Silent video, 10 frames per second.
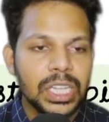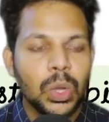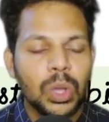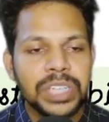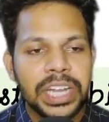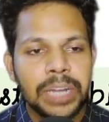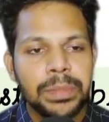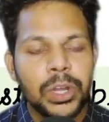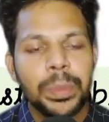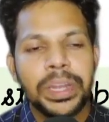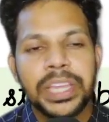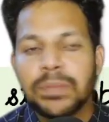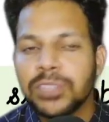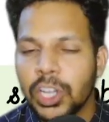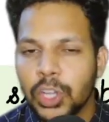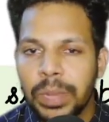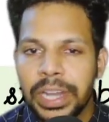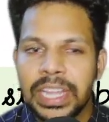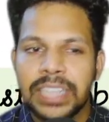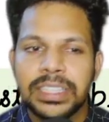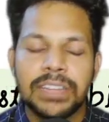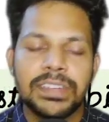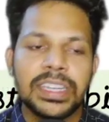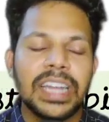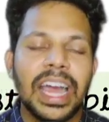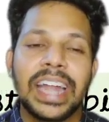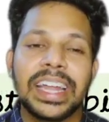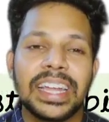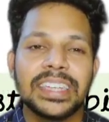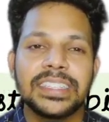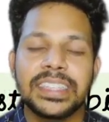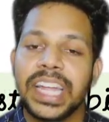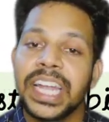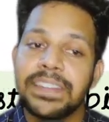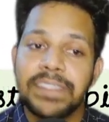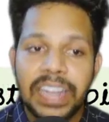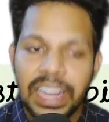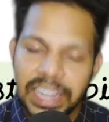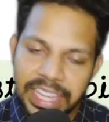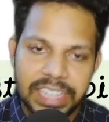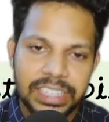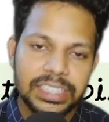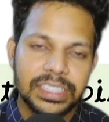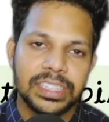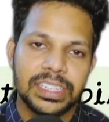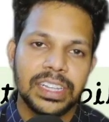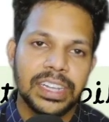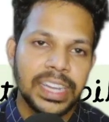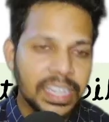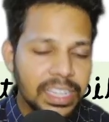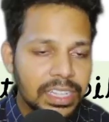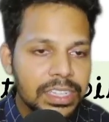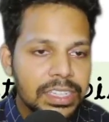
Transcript: the conjugated bilirubin keeps on accumulating in the liver and hence it will leak, right?